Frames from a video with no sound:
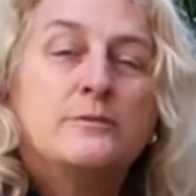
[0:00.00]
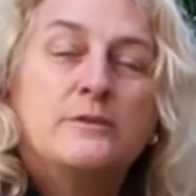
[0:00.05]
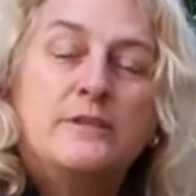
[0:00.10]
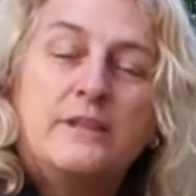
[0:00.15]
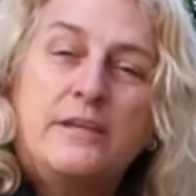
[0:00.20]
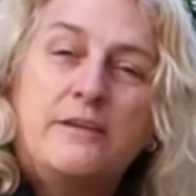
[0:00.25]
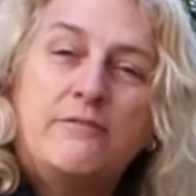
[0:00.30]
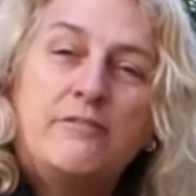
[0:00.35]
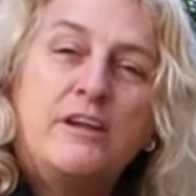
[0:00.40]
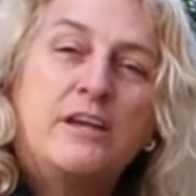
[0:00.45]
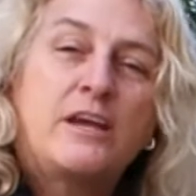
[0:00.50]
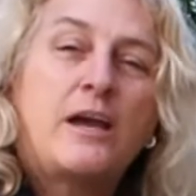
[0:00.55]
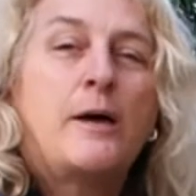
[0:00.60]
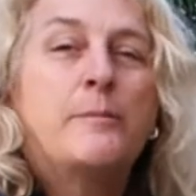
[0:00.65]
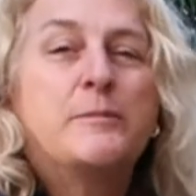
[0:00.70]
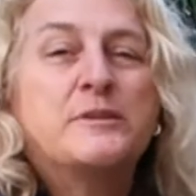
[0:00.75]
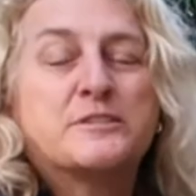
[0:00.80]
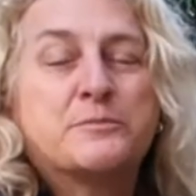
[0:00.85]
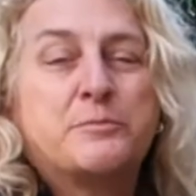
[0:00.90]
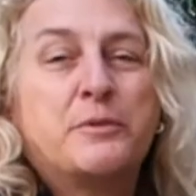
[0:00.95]
leave any
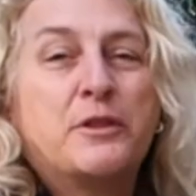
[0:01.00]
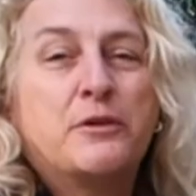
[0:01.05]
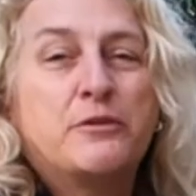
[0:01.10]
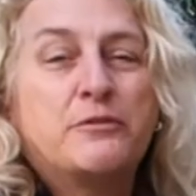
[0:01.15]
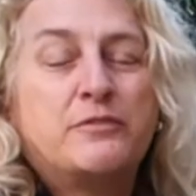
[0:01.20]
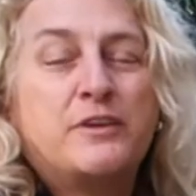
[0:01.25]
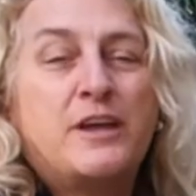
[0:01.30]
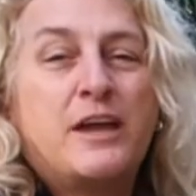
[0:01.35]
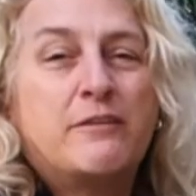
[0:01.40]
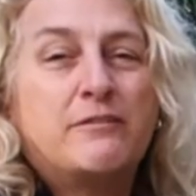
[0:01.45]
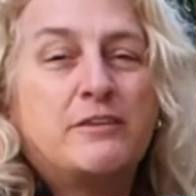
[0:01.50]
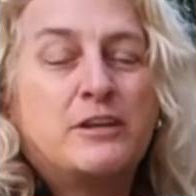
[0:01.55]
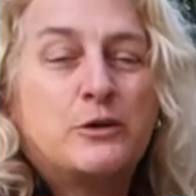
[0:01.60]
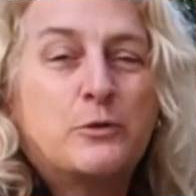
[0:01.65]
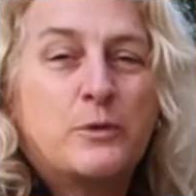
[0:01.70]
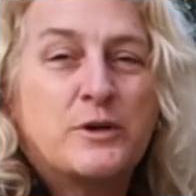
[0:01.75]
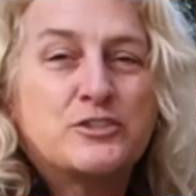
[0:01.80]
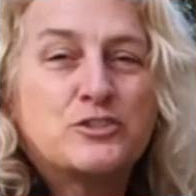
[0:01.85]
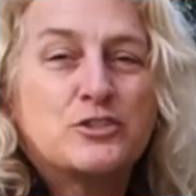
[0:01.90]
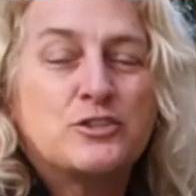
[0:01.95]
comments below if you have any
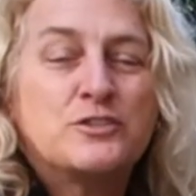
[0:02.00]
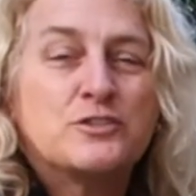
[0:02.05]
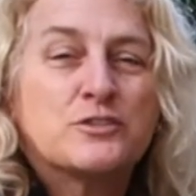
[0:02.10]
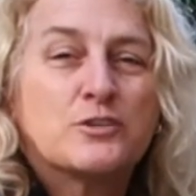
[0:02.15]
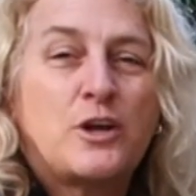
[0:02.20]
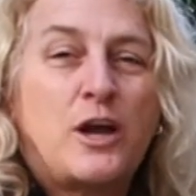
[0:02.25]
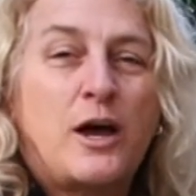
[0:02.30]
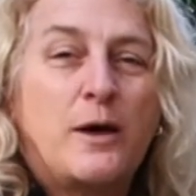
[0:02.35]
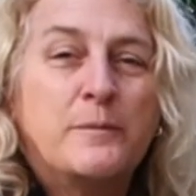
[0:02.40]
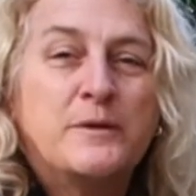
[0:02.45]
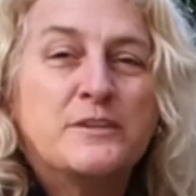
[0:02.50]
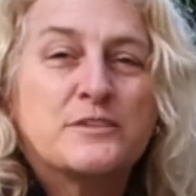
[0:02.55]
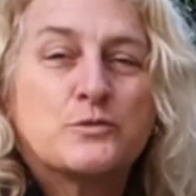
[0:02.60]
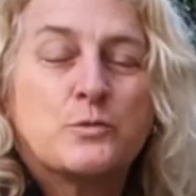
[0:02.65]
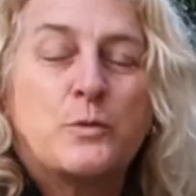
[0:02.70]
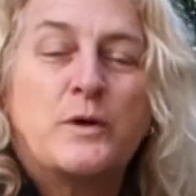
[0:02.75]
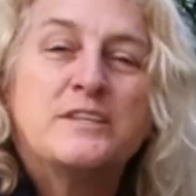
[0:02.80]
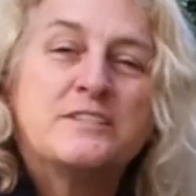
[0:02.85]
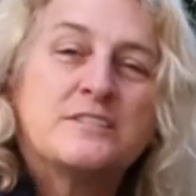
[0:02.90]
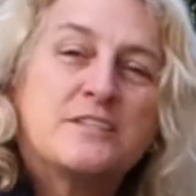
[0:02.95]
questions or comments,
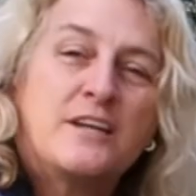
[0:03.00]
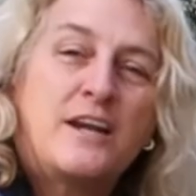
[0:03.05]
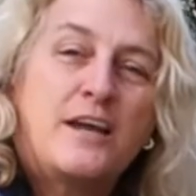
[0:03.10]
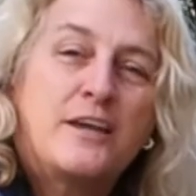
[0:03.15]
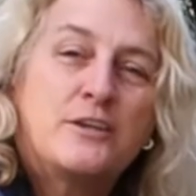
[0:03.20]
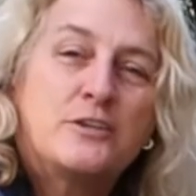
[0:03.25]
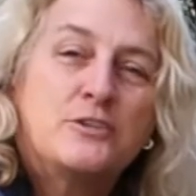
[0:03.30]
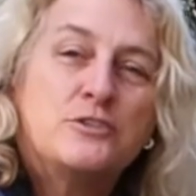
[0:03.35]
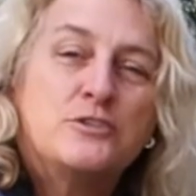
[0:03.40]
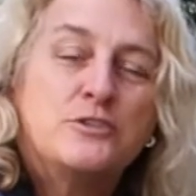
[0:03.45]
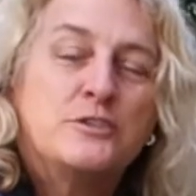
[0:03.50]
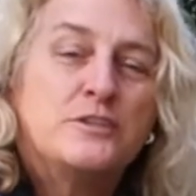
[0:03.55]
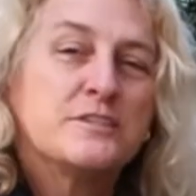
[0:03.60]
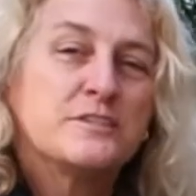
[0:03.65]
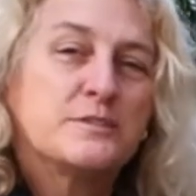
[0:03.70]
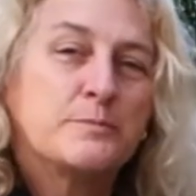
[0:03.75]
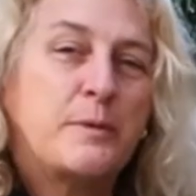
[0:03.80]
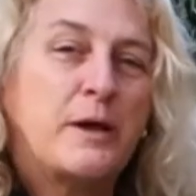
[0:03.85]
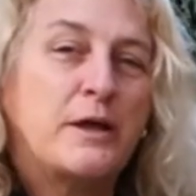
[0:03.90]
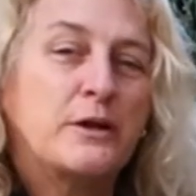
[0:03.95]
ways that I could do
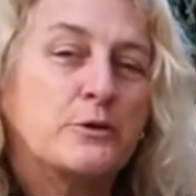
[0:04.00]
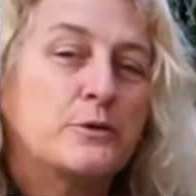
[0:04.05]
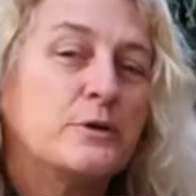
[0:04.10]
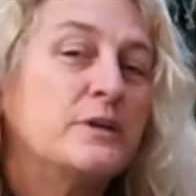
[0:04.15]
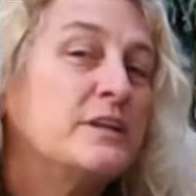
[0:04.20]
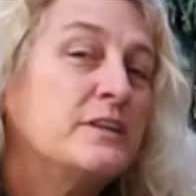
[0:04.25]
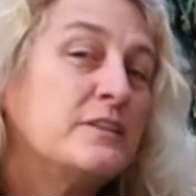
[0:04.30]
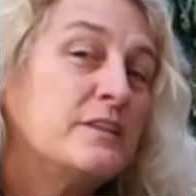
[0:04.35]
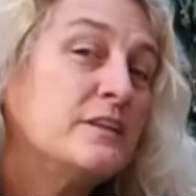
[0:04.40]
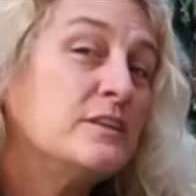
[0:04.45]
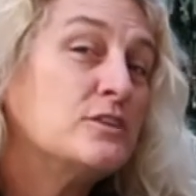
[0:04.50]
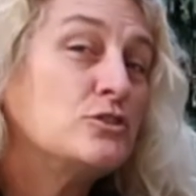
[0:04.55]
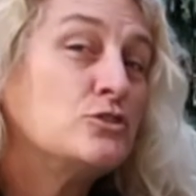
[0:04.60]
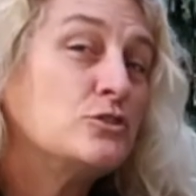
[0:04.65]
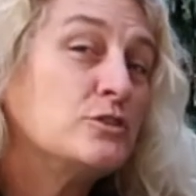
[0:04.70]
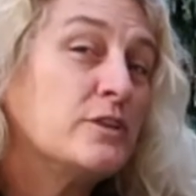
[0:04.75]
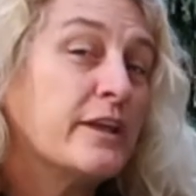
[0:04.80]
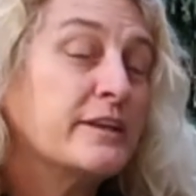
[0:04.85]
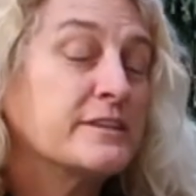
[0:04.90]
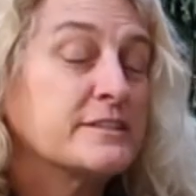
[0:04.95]
this better, or anything that
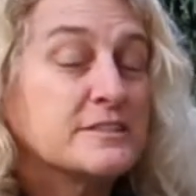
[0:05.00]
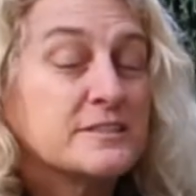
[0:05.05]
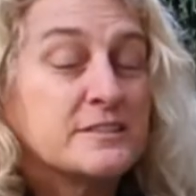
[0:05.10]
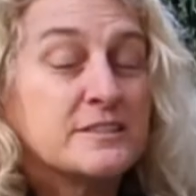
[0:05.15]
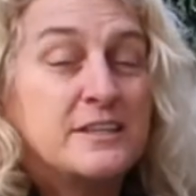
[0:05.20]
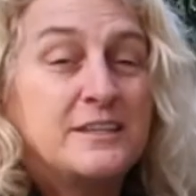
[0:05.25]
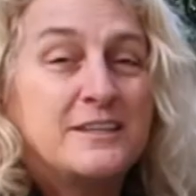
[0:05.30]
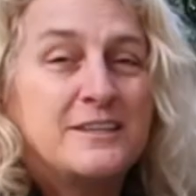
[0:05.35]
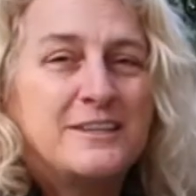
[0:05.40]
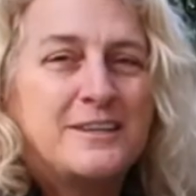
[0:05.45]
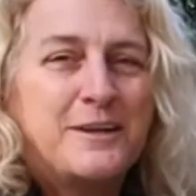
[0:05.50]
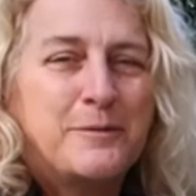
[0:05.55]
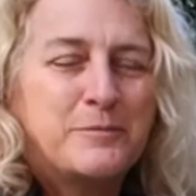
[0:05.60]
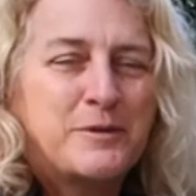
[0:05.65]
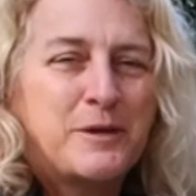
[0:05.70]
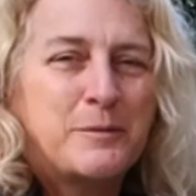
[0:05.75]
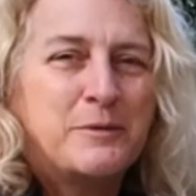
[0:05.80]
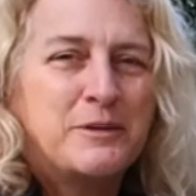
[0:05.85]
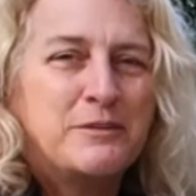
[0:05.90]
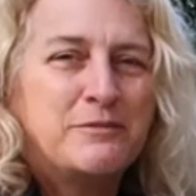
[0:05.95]
you'd like to see in an
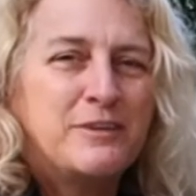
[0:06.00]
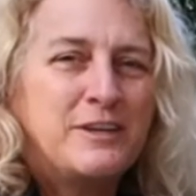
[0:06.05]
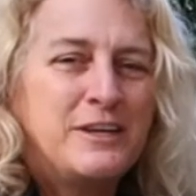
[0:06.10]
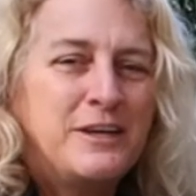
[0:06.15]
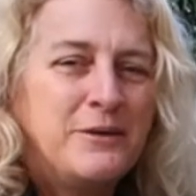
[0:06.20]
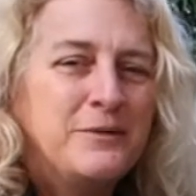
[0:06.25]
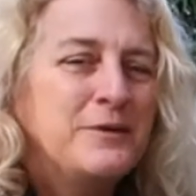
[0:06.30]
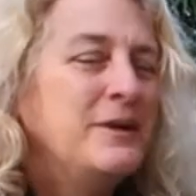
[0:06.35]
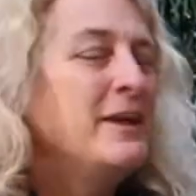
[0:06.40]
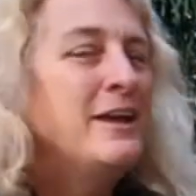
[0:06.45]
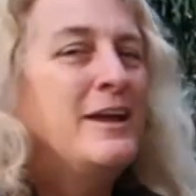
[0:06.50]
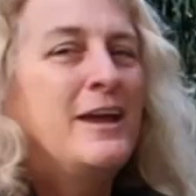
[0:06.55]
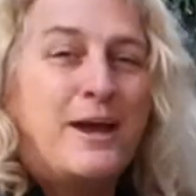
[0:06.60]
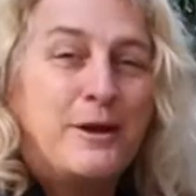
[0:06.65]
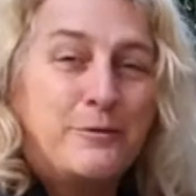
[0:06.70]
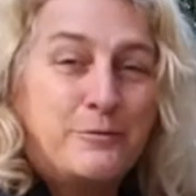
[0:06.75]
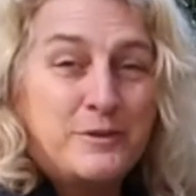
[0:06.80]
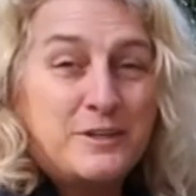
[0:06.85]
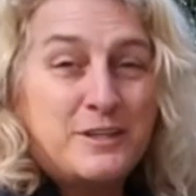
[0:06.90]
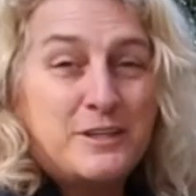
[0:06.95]
upcoming video. I
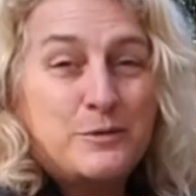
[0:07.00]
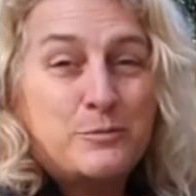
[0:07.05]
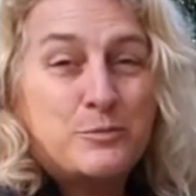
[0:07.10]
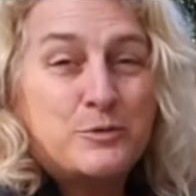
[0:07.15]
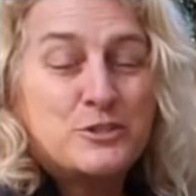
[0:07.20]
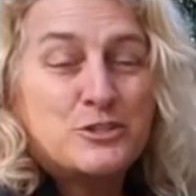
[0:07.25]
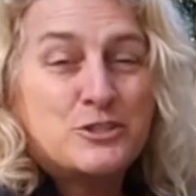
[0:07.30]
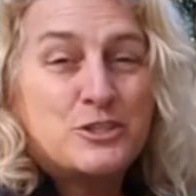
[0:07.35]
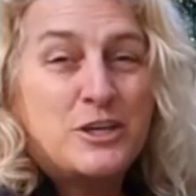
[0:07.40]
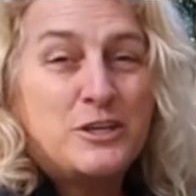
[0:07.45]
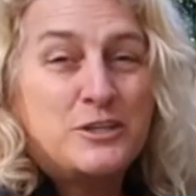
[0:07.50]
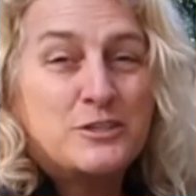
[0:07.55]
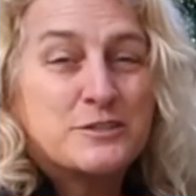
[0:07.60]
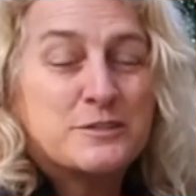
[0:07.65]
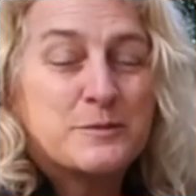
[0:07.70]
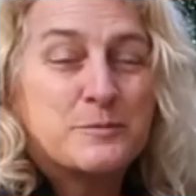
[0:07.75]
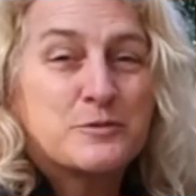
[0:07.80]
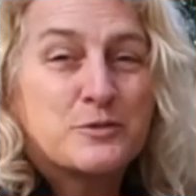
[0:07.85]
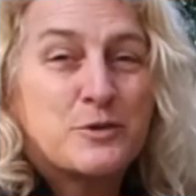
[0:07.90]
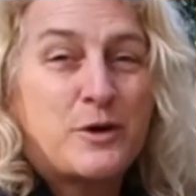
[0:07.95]
really appreciate you
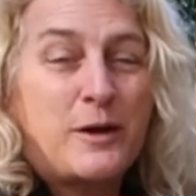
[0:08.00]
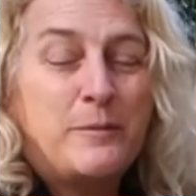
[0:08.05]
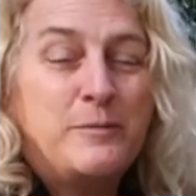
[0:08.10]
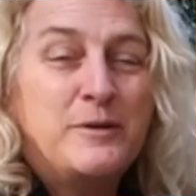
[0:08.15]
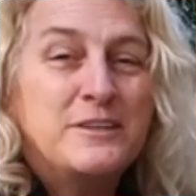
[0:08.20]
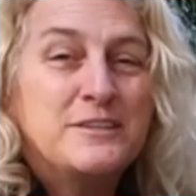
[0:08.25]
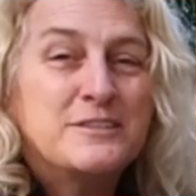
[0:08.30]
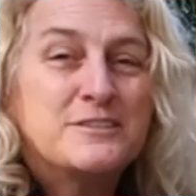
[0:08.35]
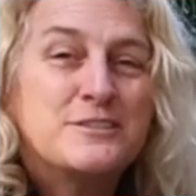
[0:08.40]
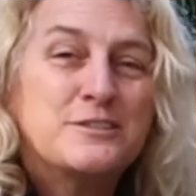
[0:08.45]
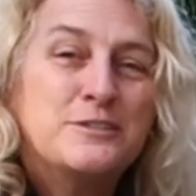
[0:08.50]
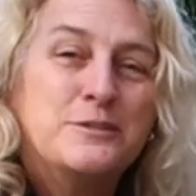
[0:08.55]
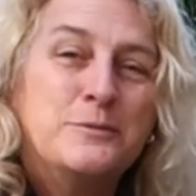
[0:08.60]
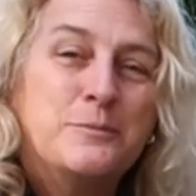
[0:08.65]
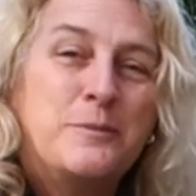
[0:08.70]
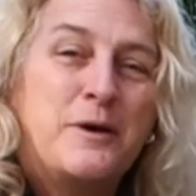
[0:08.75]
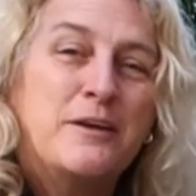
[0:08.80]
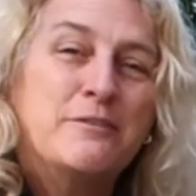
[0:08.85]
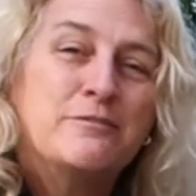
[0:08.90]
subscribing to my